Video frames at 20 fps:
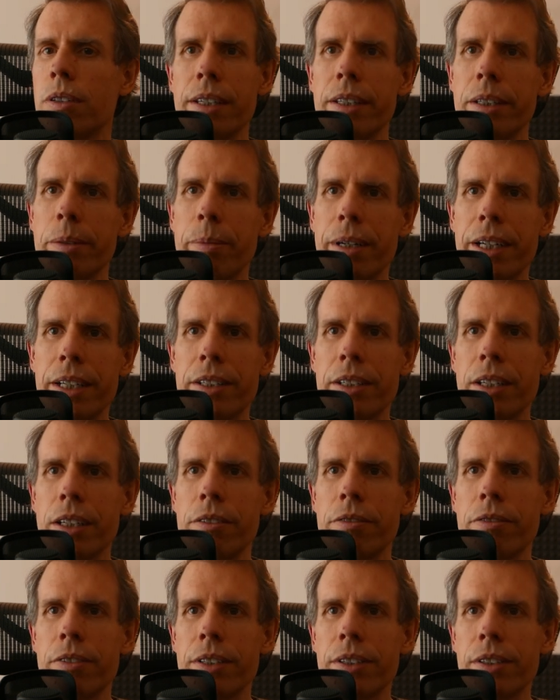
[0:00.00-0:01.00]
This by
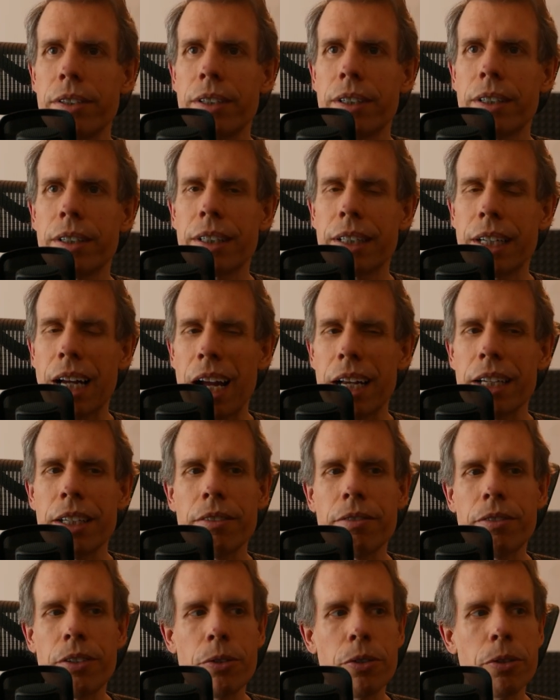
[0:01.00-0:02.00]
itself is kind
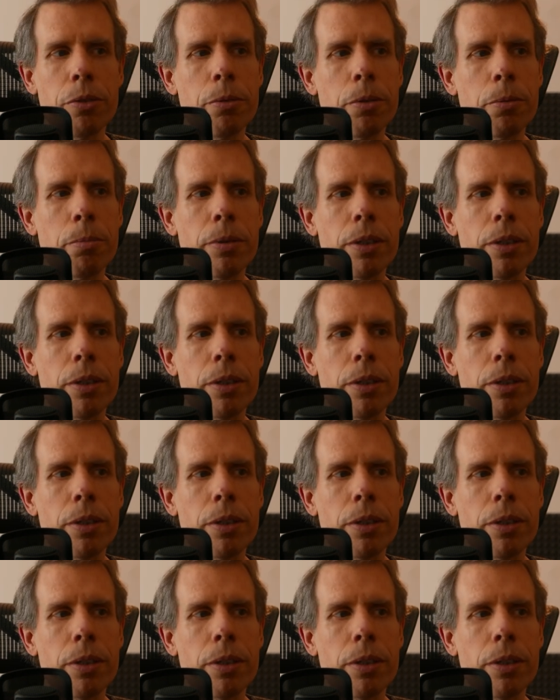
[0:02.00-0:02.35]
of useful,